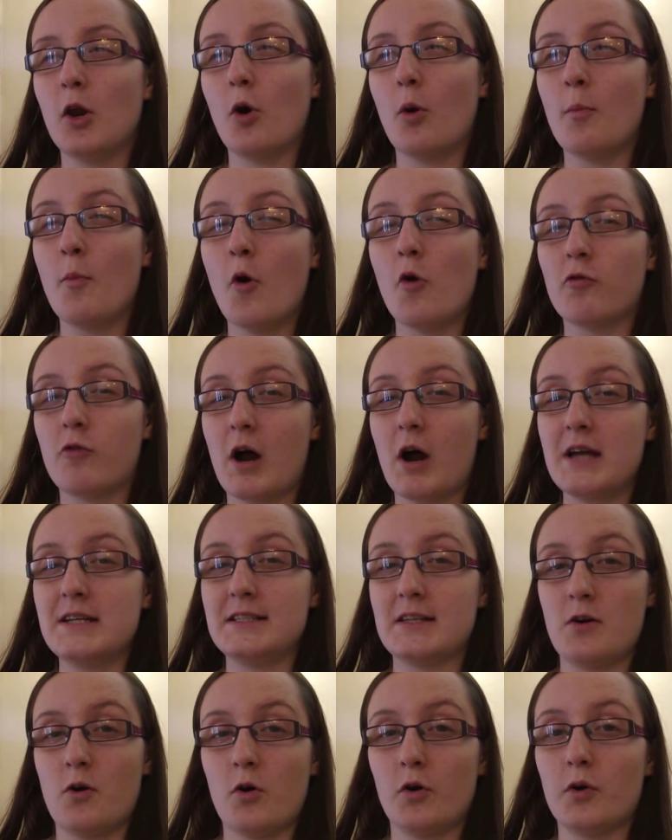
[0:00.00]
more
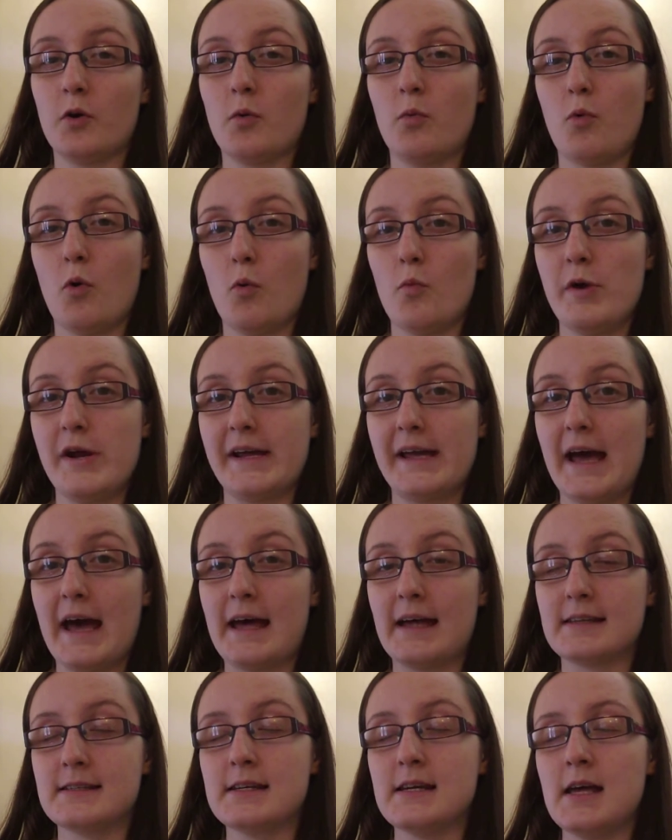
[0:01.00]
riding on what we
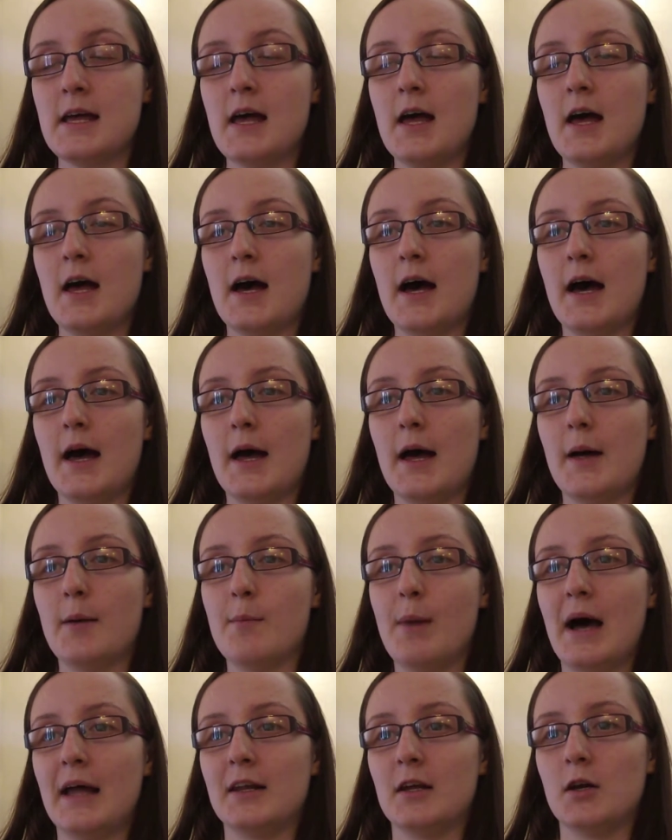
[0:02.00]
get,
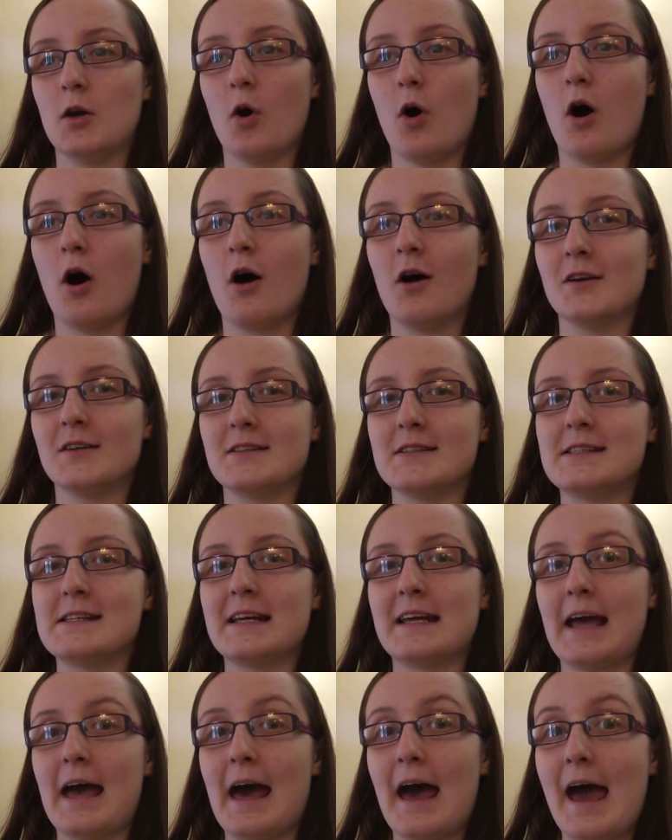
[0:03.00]
and a lot harder to
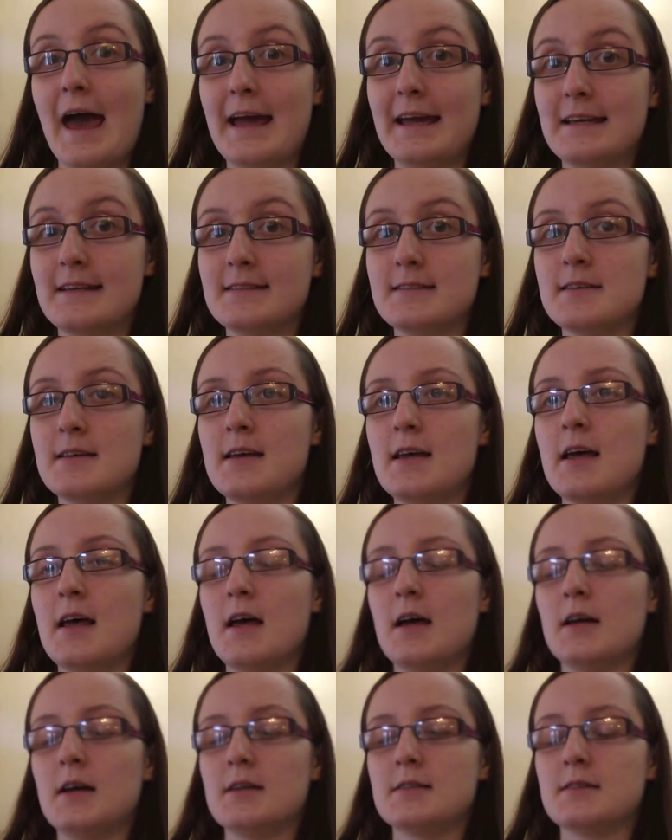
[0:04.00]
get A's.
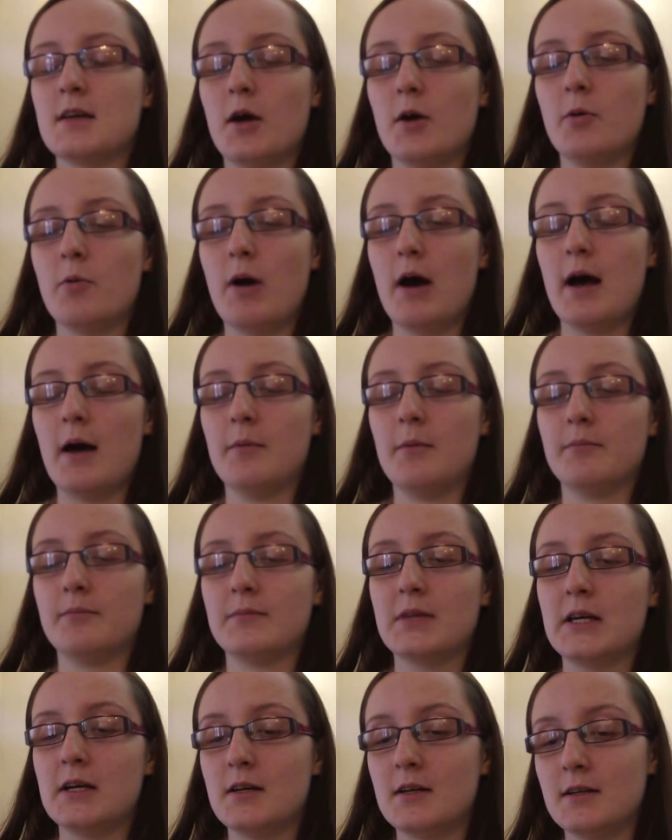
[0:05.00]
So
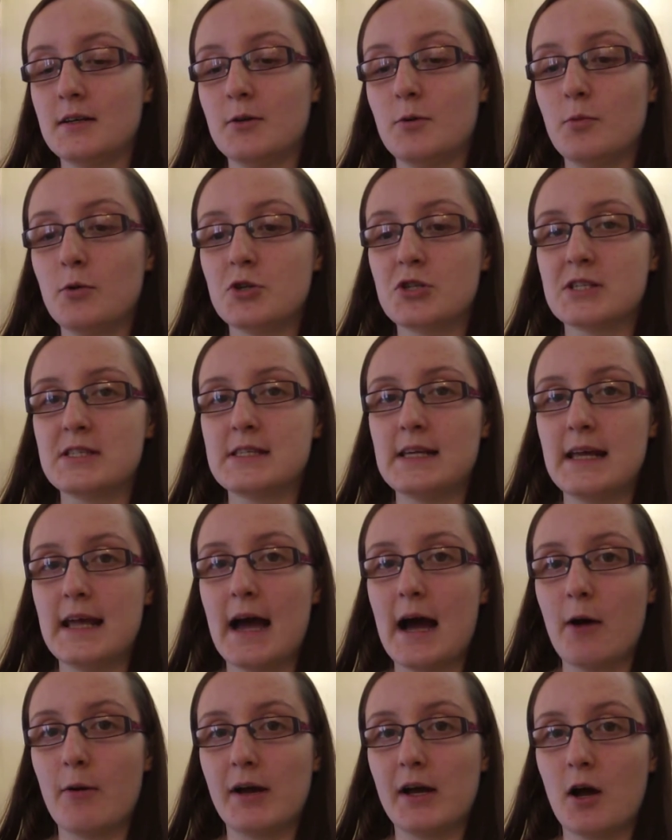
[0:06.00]
we'll just see
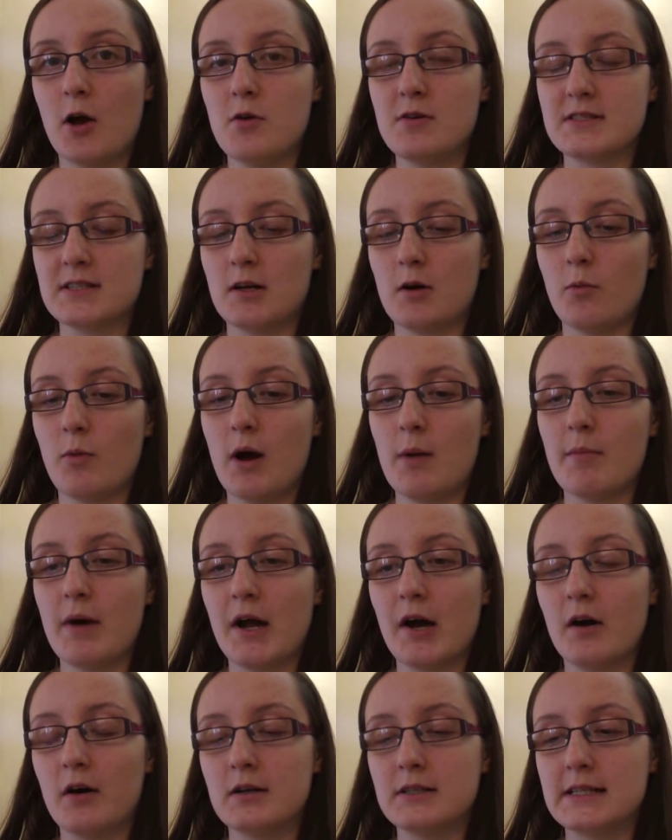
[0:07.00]
how it goes, and I'll work
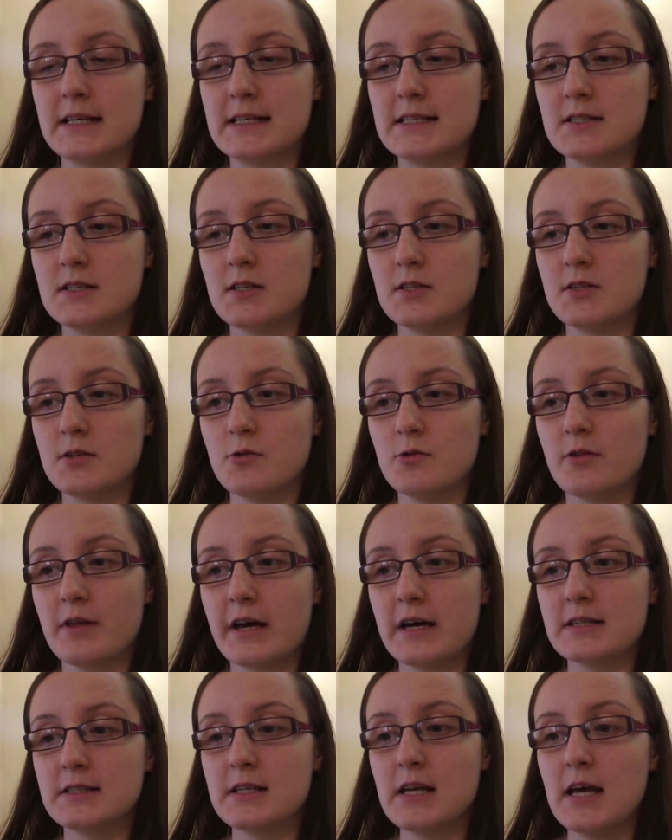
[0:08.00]
my hardest to do that.